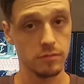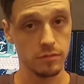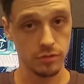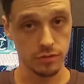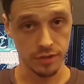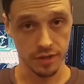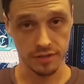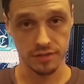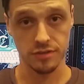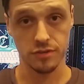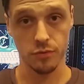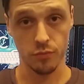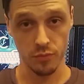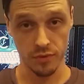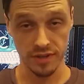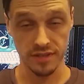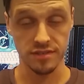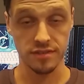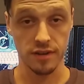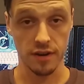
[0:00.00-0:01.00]
just to
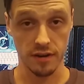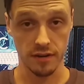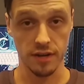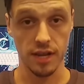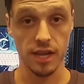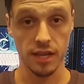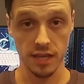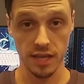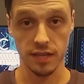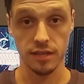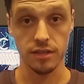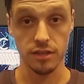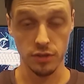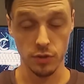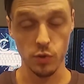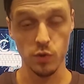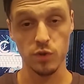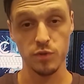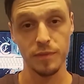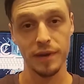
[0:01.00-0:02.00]
restart and get to
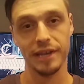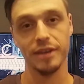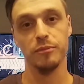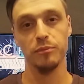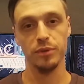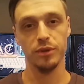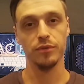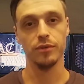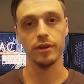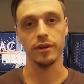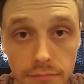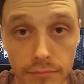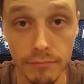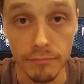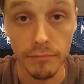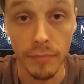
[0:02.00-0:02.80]
use my computer.